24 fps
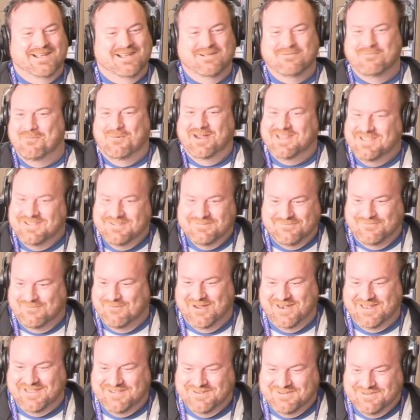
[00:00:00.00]
"What are
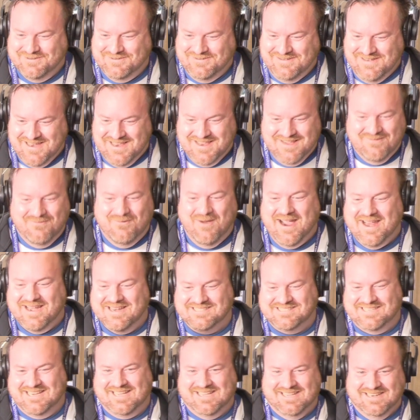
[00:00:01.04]
you doing?
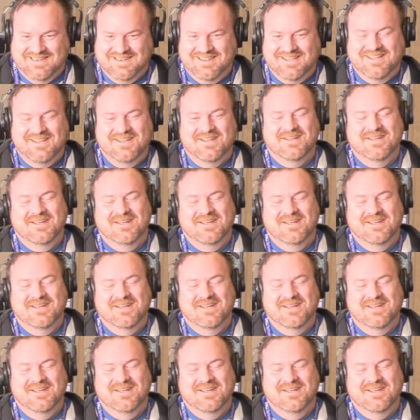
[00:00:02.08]
Wait a second."